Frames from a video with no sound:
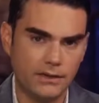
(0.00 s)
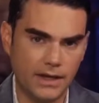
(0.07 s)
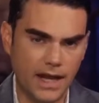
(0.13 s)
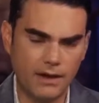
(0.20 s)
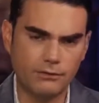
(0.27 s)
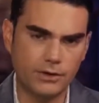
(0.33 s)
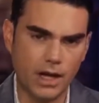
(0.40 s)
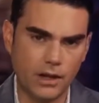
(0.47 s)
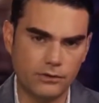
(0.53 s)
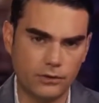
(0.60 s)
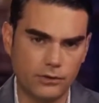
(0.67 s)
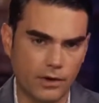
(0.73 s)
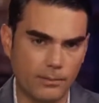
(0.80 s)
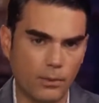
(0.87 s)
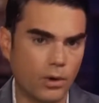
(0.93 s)
then
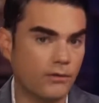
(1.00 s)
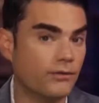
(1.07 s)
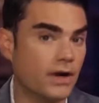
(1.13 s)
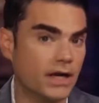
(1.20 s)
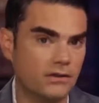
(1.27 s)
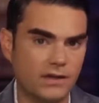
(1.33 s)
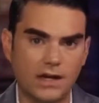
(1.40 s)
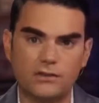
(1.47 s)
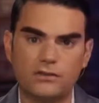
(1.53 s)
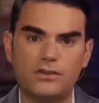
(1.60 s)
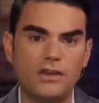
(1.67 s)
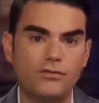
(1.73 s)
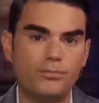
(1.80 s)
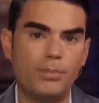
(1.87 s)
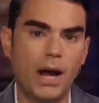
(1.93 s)
advertisers are more afraid. It's not a
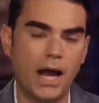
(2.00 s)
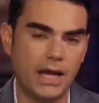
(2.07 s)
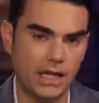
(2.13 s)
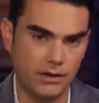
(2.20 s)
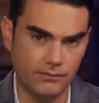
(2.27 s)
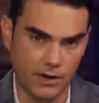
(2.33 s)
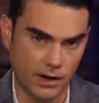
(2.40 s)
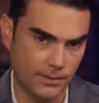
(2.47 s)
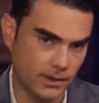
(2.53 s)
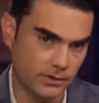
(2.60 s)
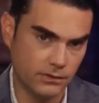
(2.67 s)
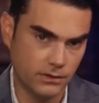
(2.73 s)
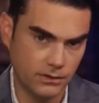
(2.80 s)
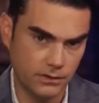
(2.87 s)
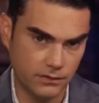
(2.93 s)
safe buy environment.
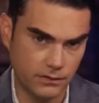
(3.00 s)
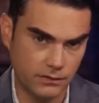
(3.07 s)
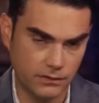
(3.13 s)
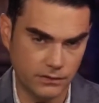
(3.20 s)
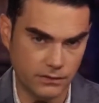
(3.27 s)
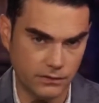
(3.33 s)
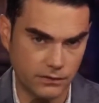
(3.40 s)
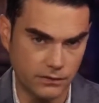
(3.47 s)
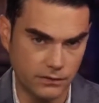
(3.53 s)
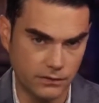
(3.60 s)
I